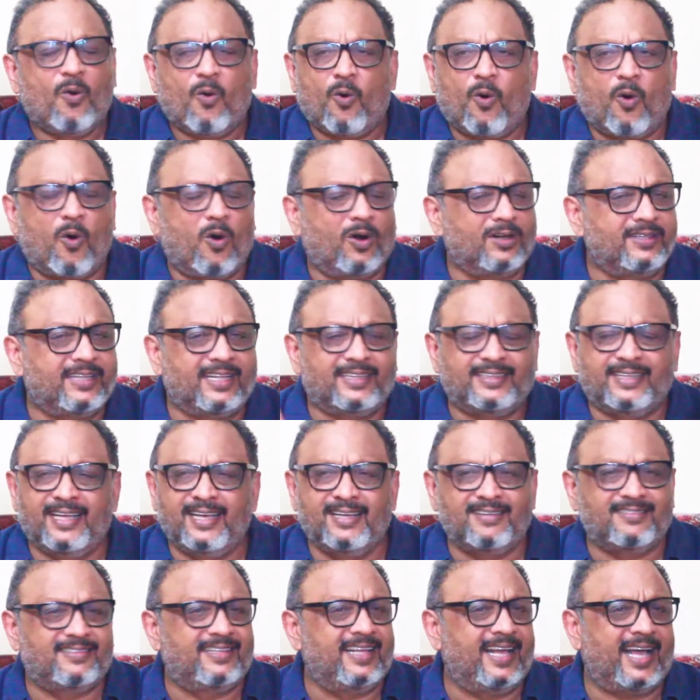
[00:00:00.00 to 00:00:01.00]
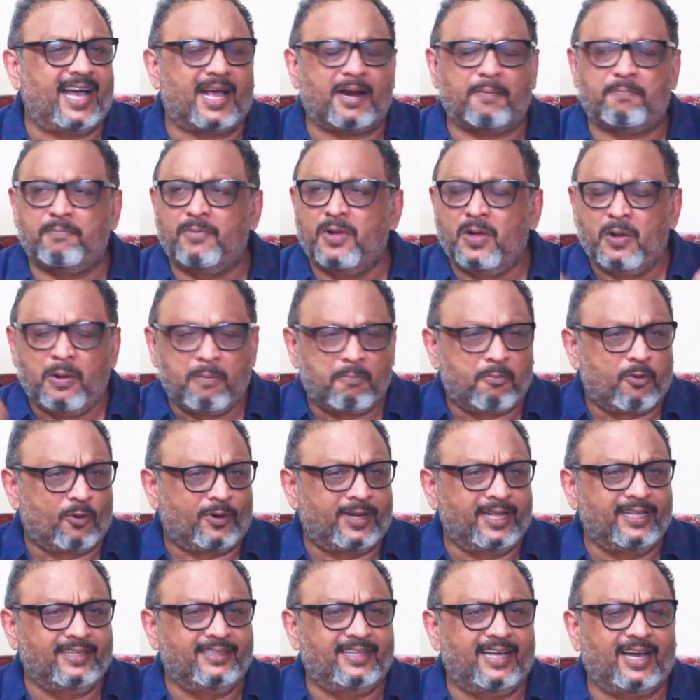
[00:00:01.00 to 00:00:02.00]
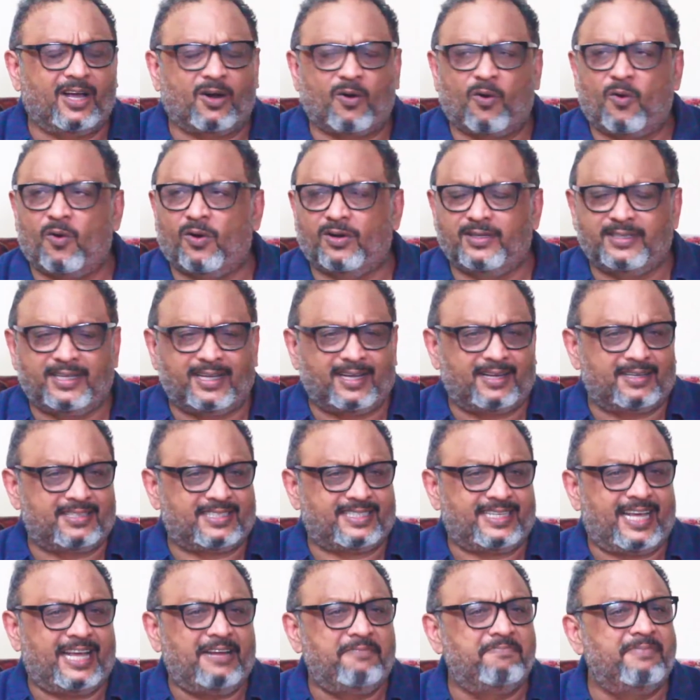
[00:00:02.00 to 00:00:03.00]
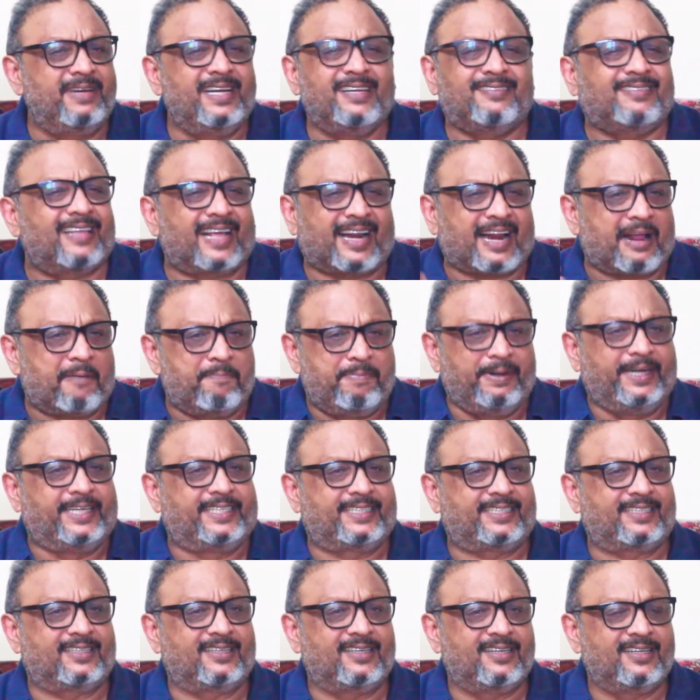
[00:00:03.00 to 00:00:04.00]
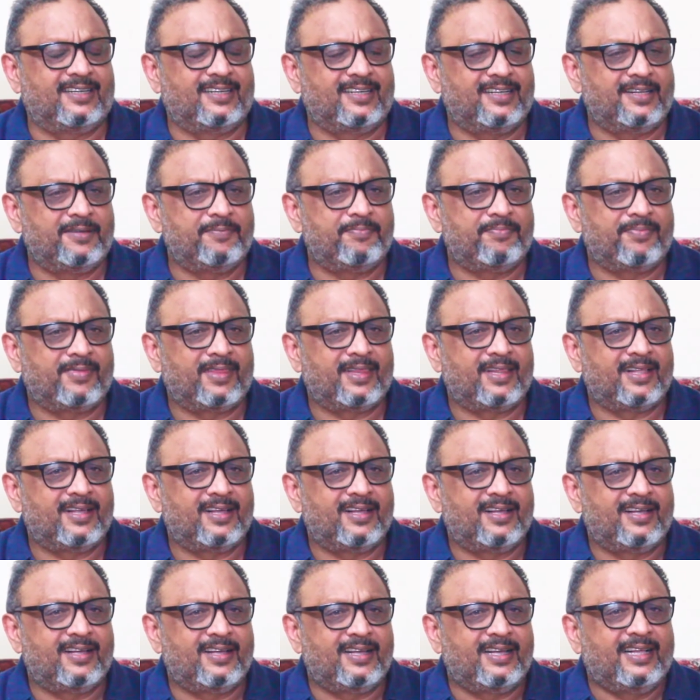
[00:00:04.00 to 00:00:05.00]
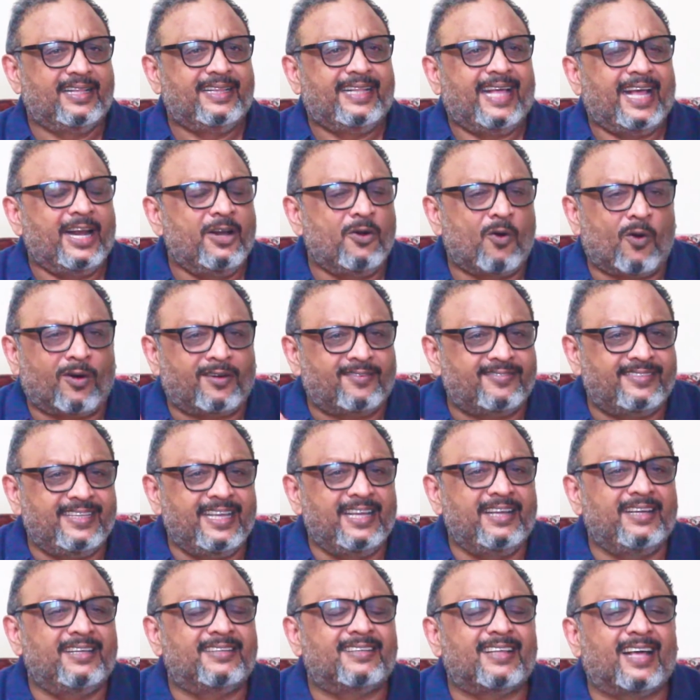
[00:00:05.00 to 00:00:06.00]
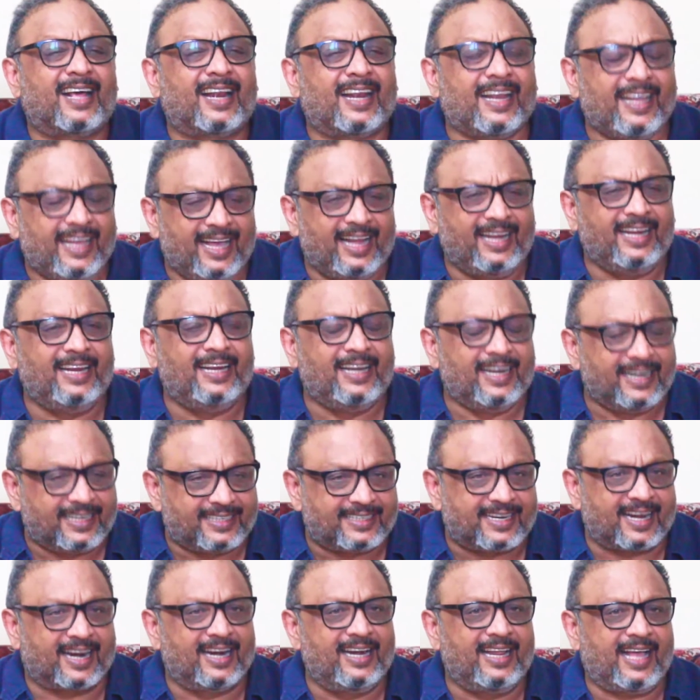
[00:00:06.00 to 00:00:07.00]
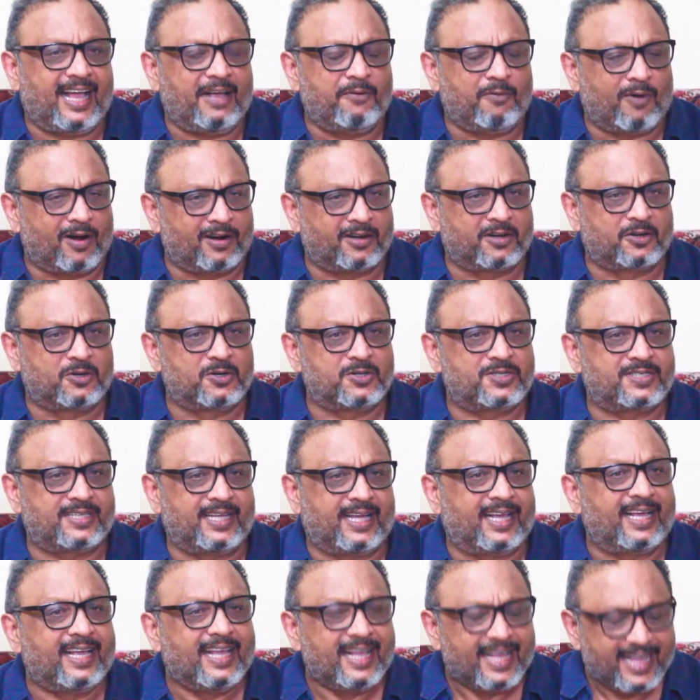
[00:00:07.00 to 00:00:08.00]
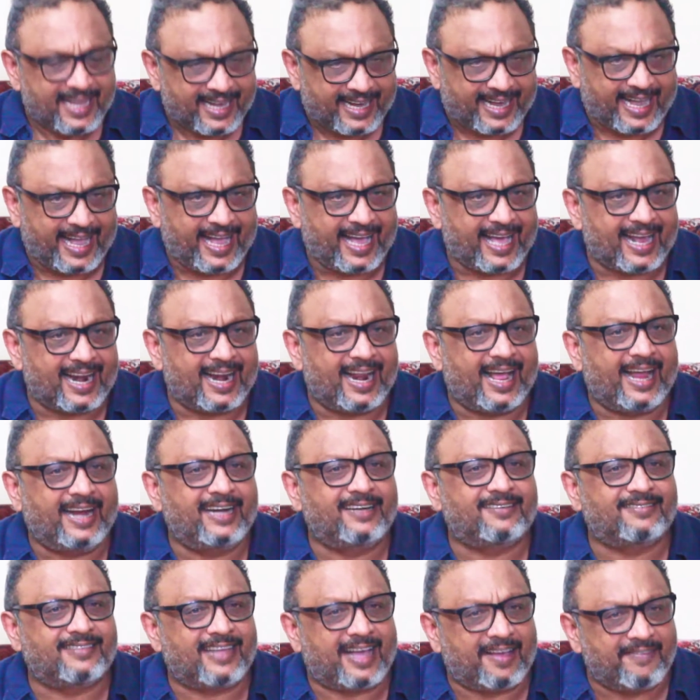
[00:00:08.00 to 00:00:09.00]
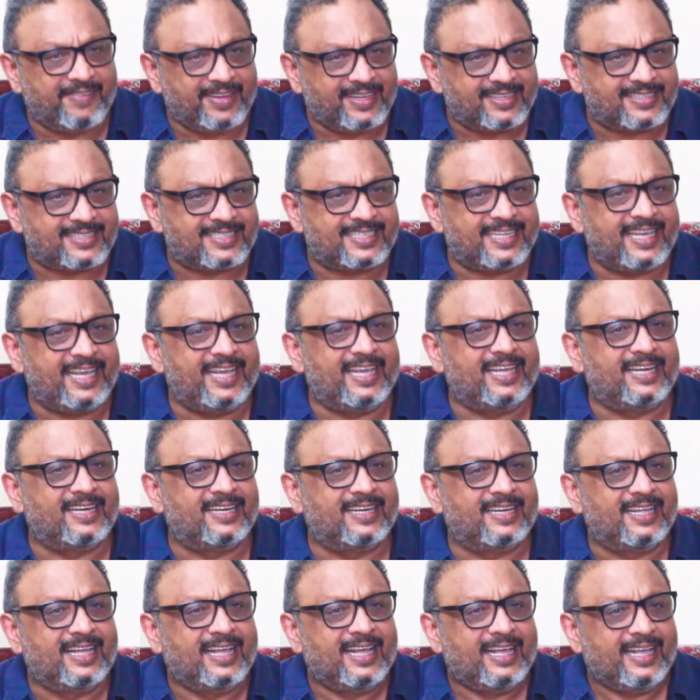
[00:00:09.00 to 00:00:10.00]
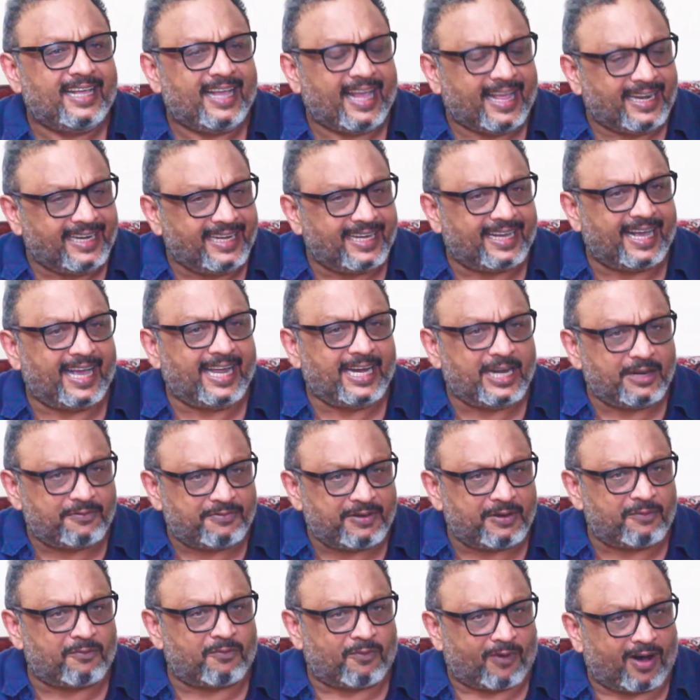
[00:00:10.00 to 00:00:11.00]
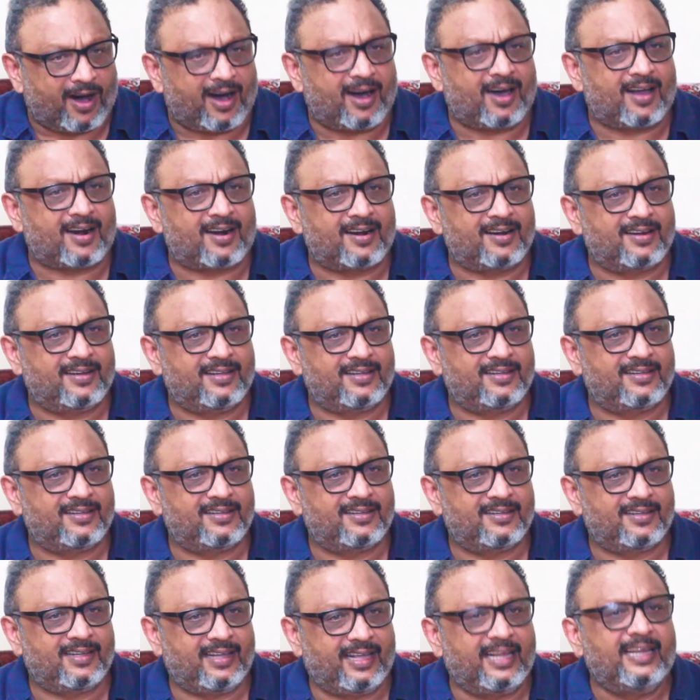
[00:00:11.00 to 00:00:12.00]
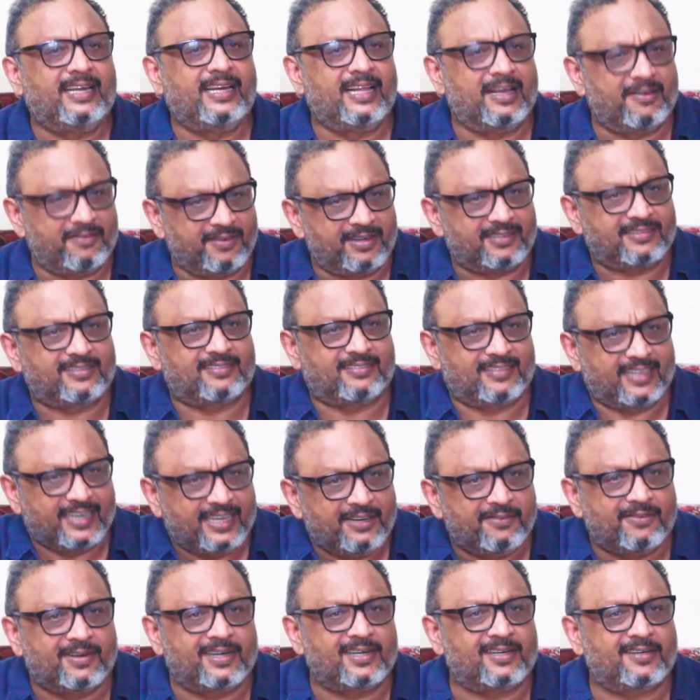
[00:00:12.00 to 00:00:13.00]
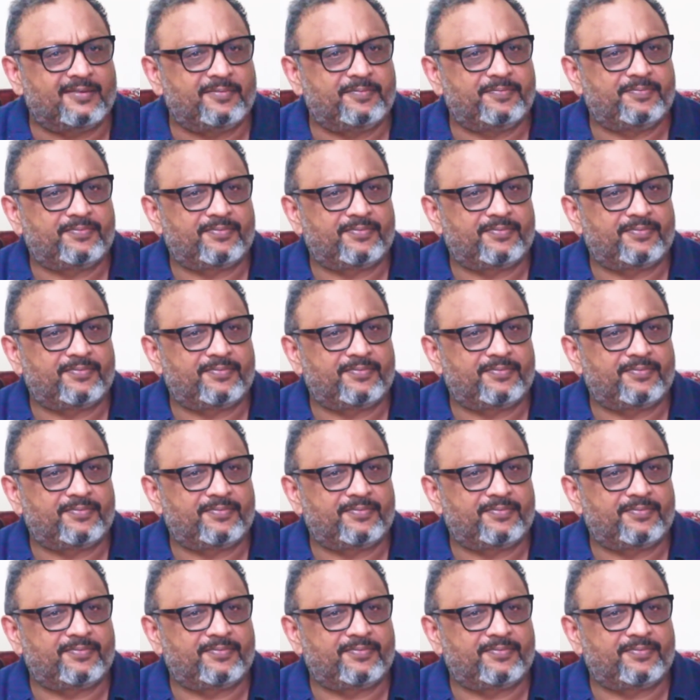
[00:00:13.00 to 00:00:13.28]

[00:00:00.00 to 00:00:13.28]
All the things they are putting there, all the statements are rubbish. They are not seeing really, literally, I wanted to say, Keralites having seen any kind of a war, India versus anyone.